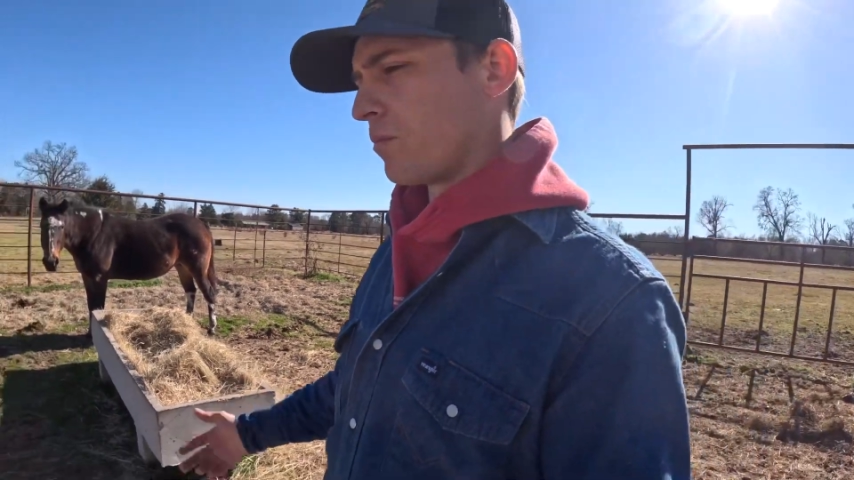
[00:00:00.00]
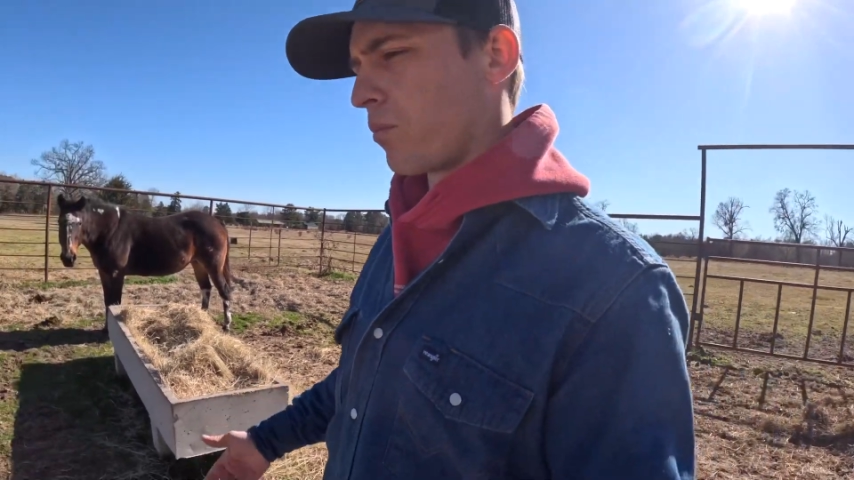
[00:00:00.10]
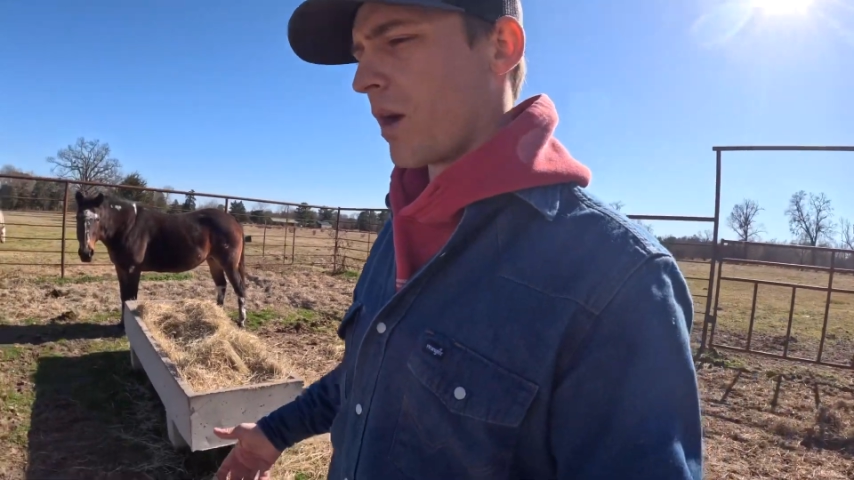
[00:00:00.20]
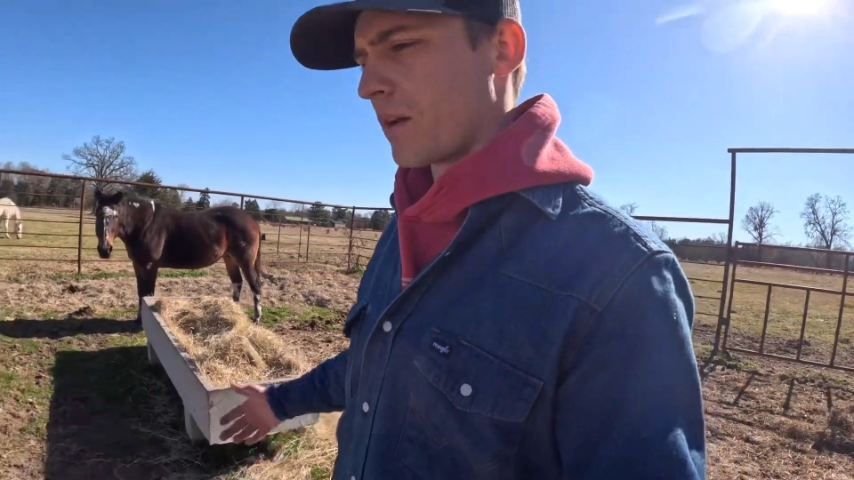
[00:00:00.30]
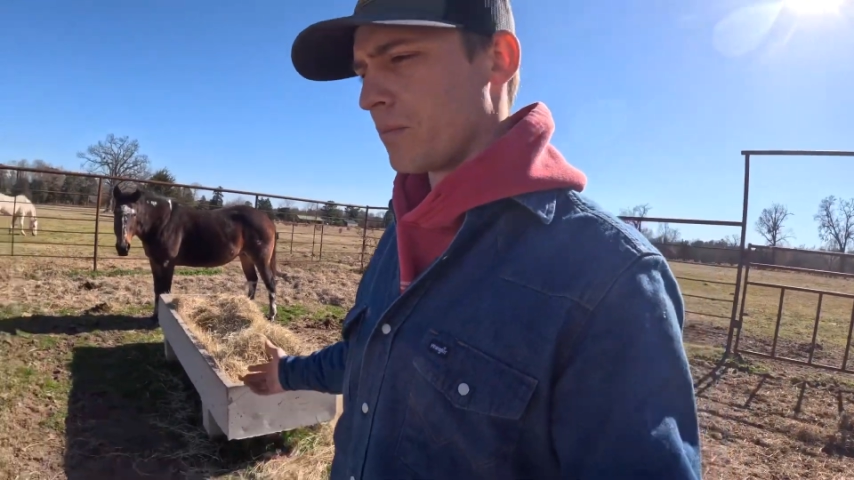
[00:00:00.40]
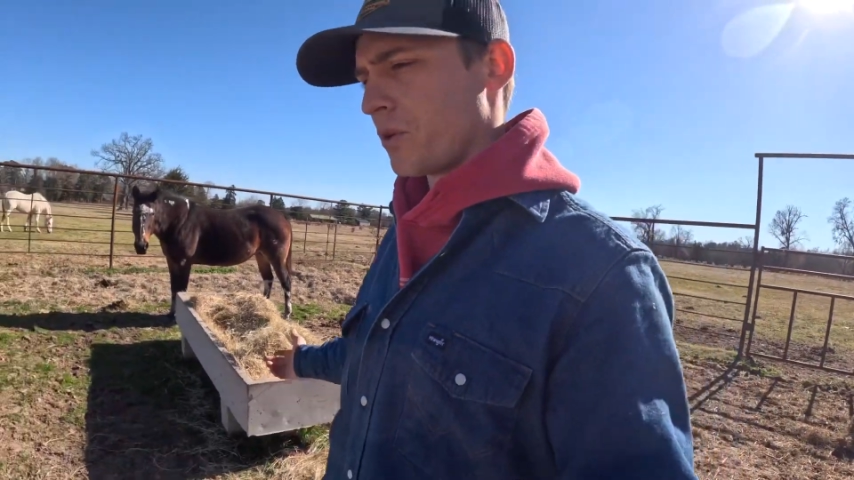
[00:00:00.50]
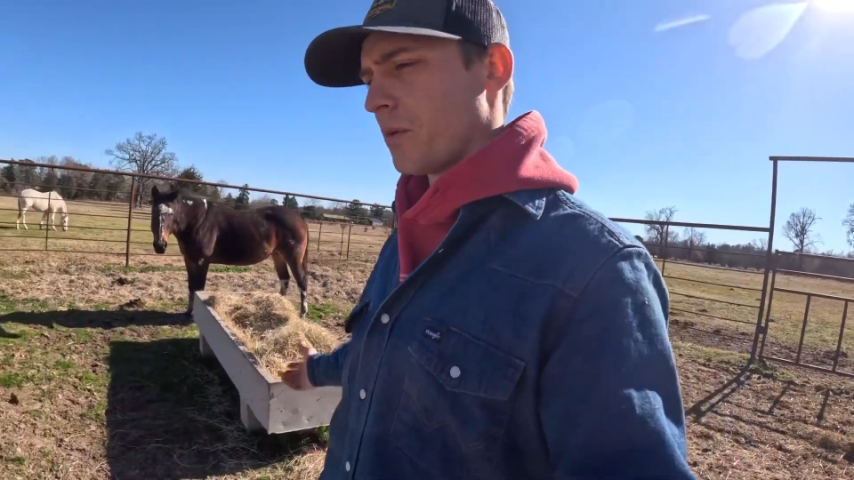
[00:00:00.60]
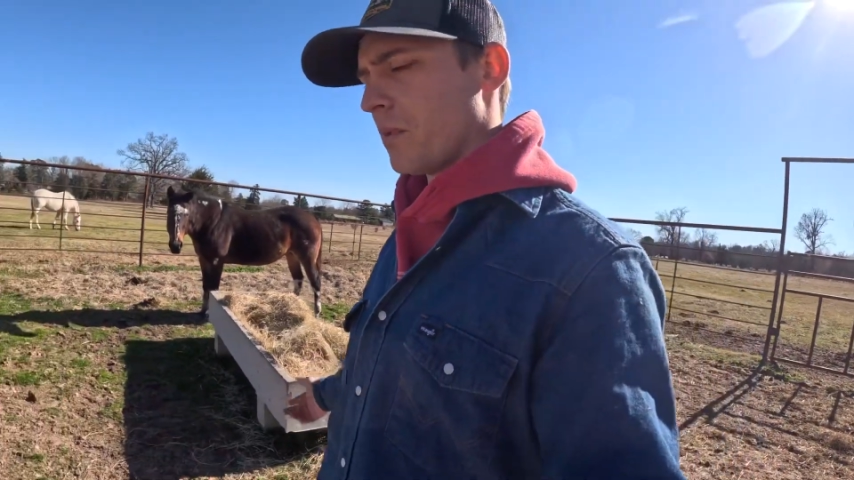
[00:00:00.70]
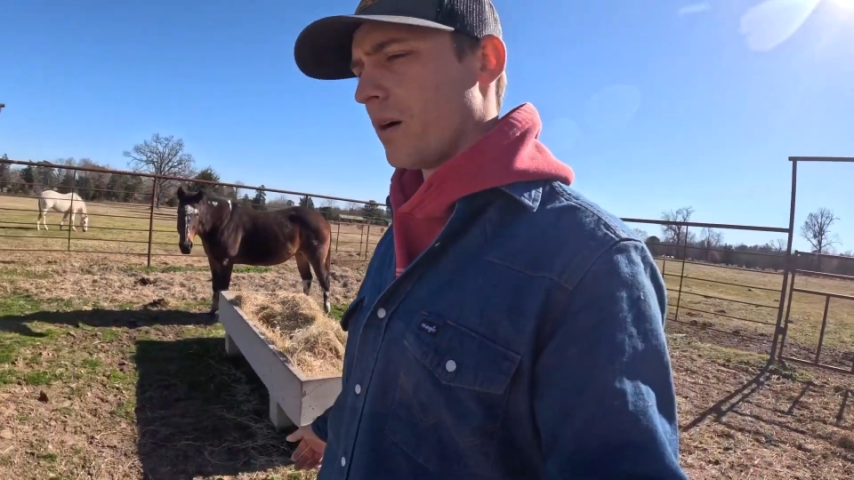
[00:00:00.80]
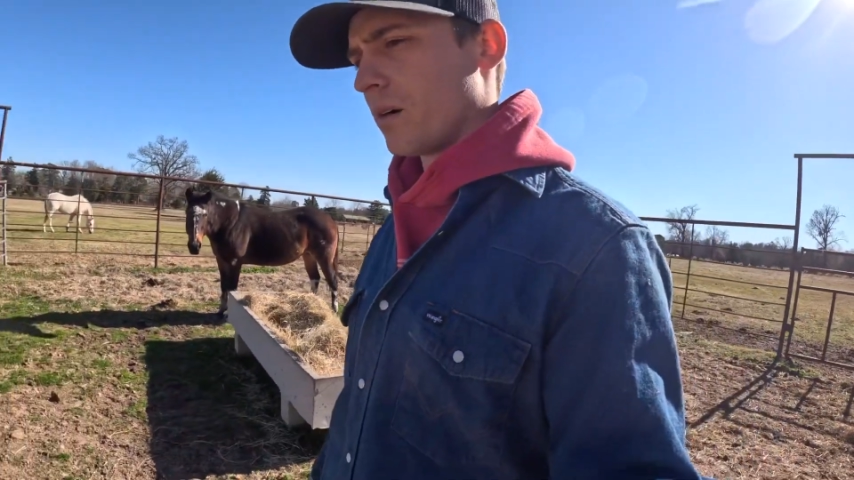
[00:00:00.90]
break them to
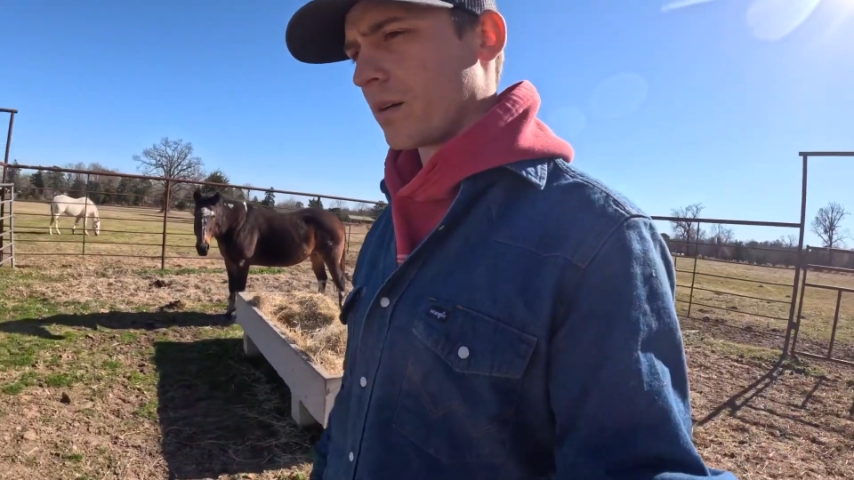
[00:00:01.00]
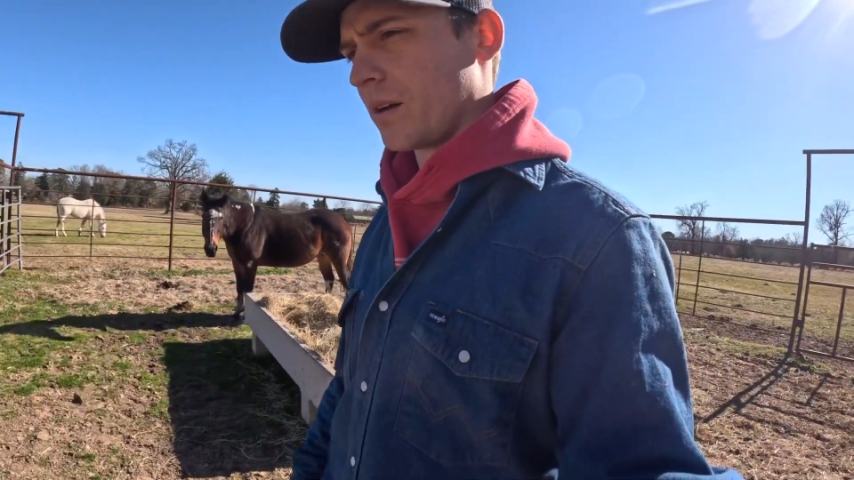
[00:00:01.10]
a bunk,